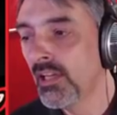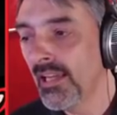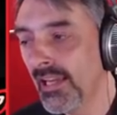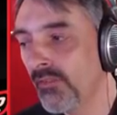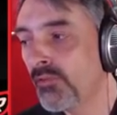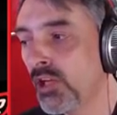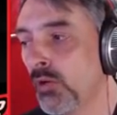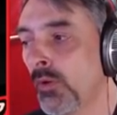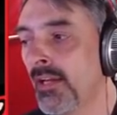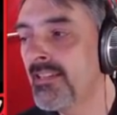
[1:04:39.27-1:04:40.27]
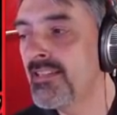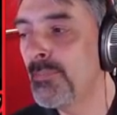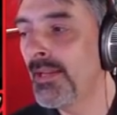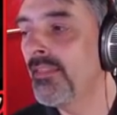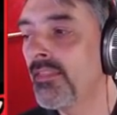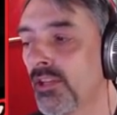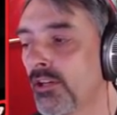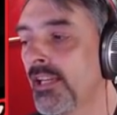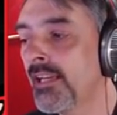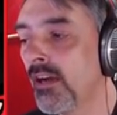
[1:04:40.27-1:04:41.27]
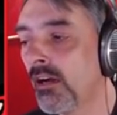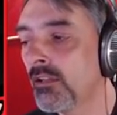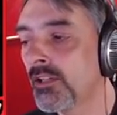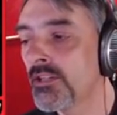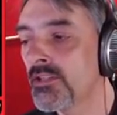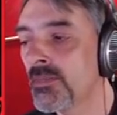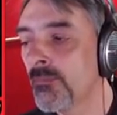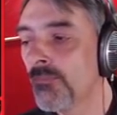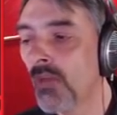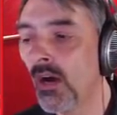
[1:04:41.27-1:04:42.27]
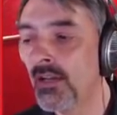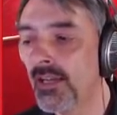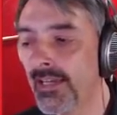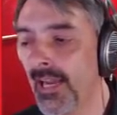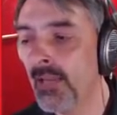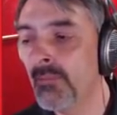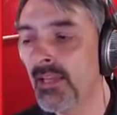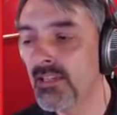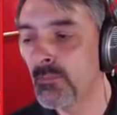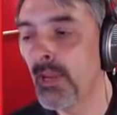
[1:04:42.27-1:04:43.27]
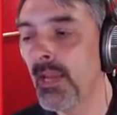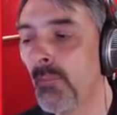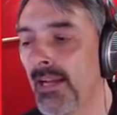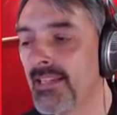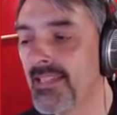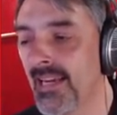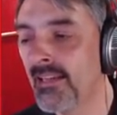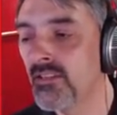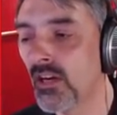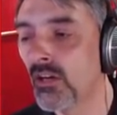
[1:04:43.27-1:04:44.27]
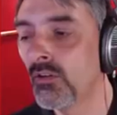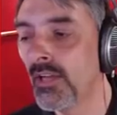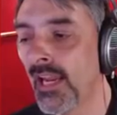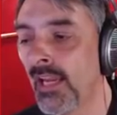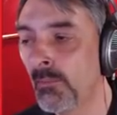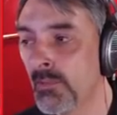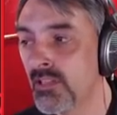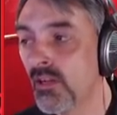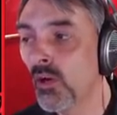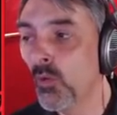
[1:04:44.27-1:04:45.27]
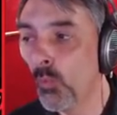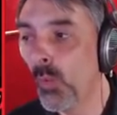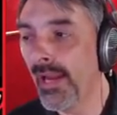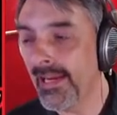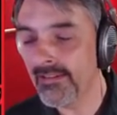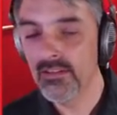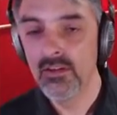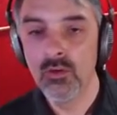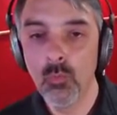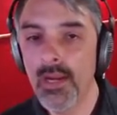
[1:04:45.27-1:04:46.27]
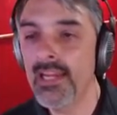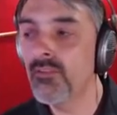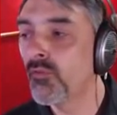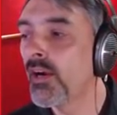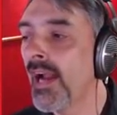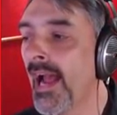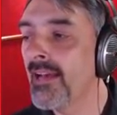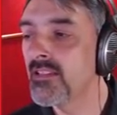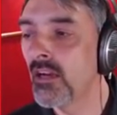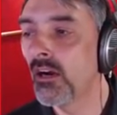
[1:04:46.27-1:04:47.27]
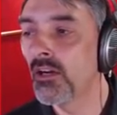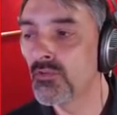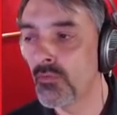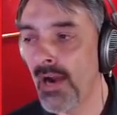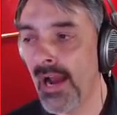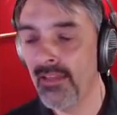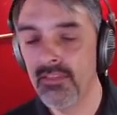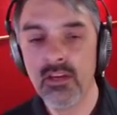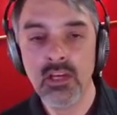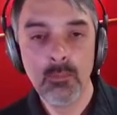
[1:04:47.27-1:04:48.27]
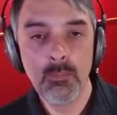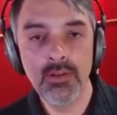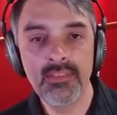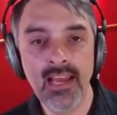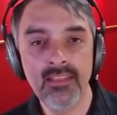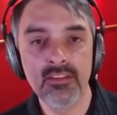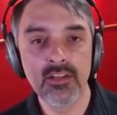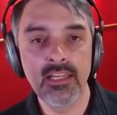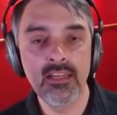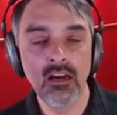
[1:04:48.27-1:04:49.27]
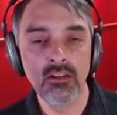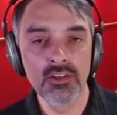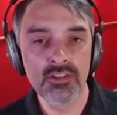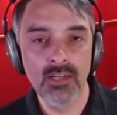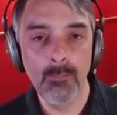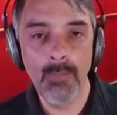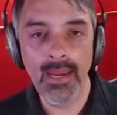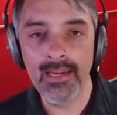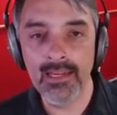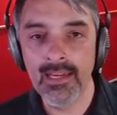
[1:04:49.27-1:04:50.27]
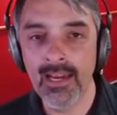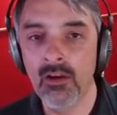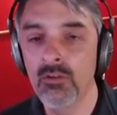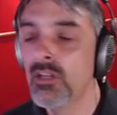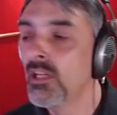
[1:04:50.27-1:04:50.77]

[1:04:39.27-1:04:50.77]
If you want to spend thirty dollars on a game that is made by Sanzaru Games, wait. Wait for Asgard's Wrath. Put that thirty dollars in a bank account,